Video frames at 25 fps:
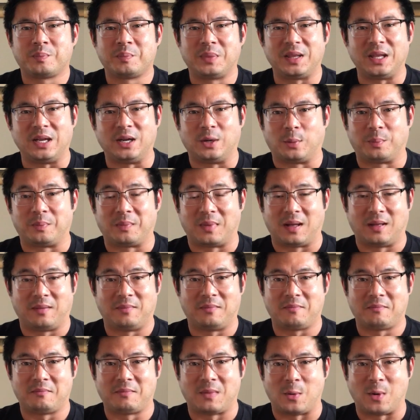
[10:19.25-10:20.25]
But,
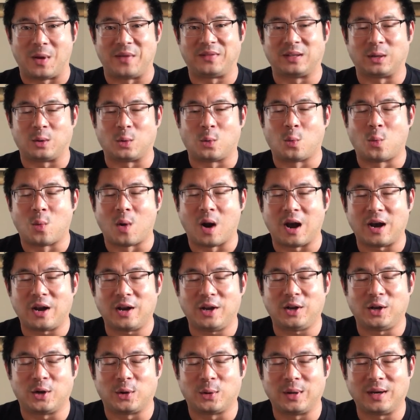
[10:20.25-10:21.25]
my wife's like, why are
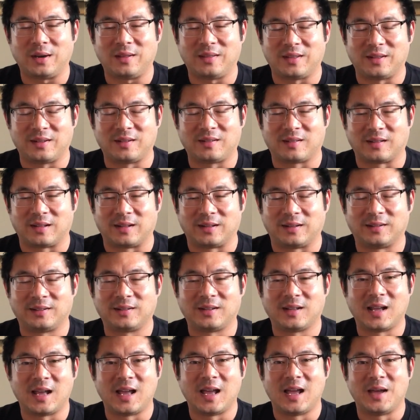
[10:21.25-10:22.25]
you going to these
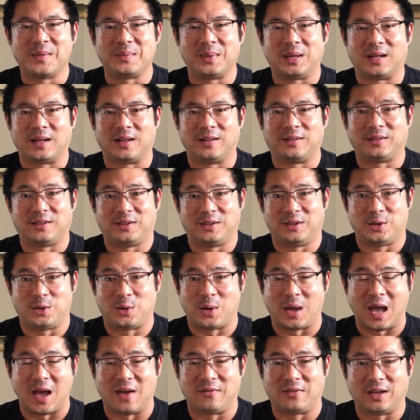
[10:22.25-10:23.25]
things? Because you
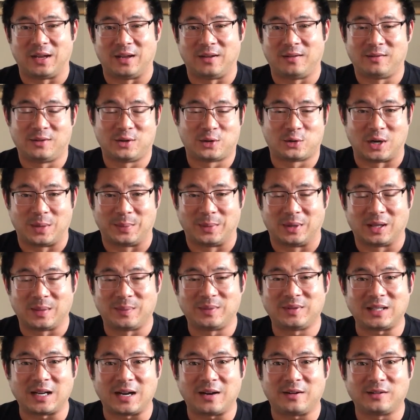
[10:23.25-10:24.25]
have a treadmill
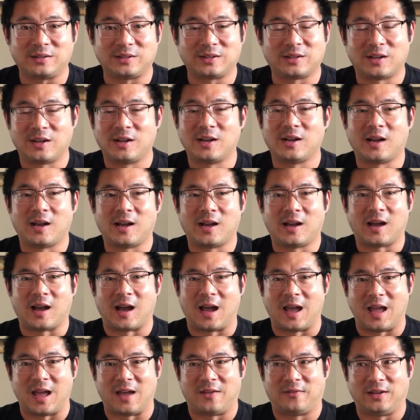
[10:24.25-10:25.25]
upstairs.
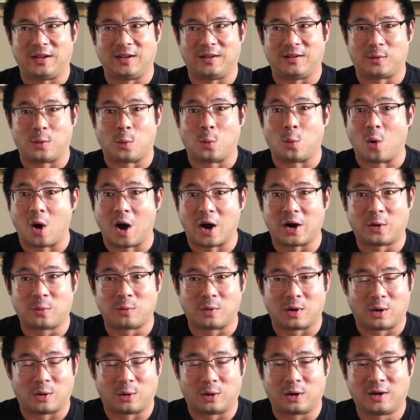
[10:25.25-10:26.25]
I have a water
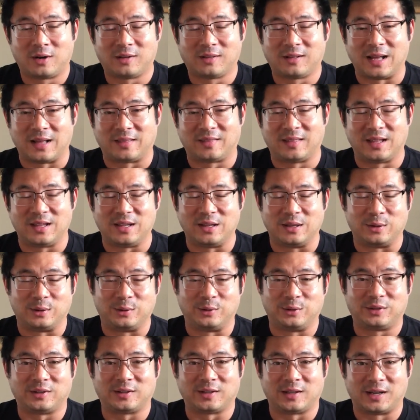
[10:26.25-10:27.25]
rower like they
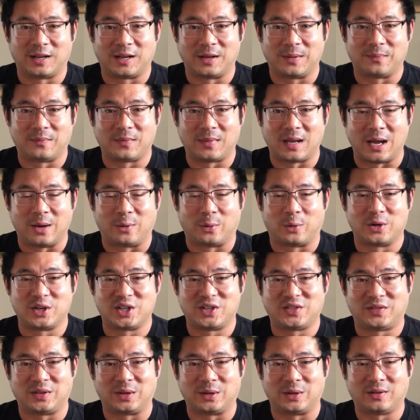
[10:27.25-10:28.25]
use at
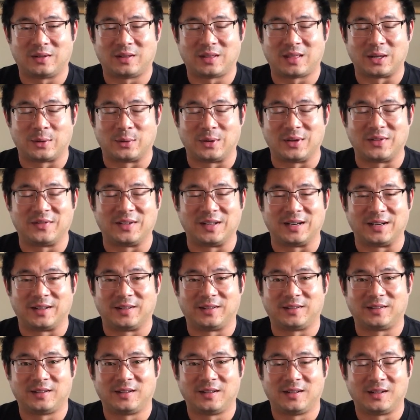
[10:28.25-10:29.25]
Orange Theory
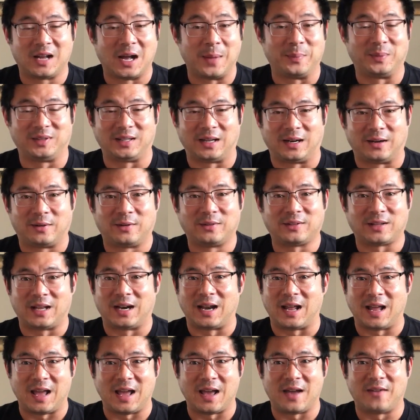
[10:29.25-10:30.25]
Fitness upstairs,
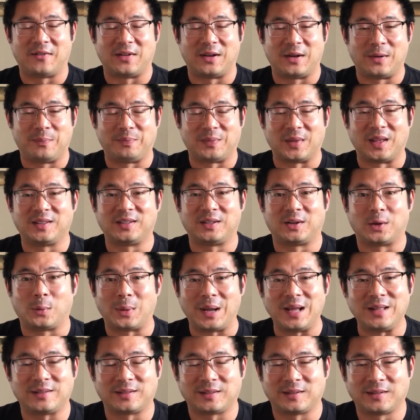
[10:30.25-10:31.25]
and I have a set of
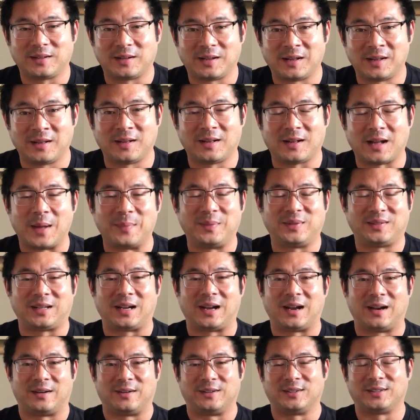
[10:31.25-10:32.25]
weights
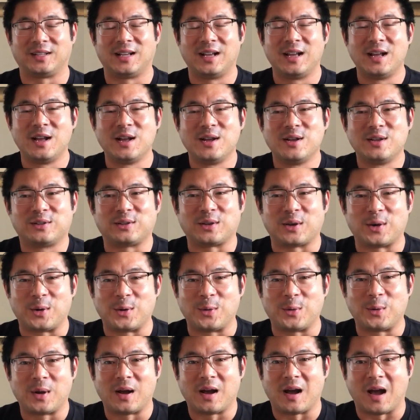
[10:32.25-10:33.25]
upstairs.
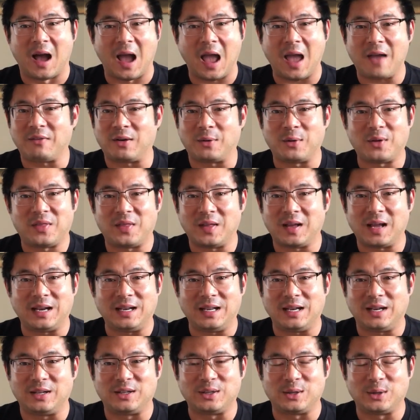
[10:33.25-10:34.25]
So I have everything I
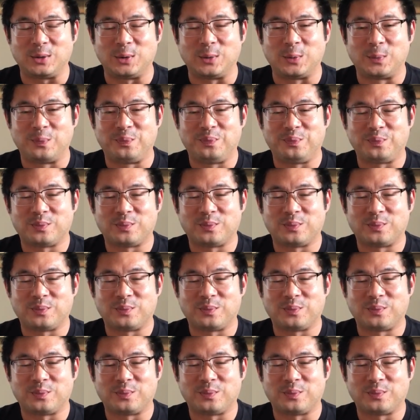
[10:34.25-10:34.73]
need to do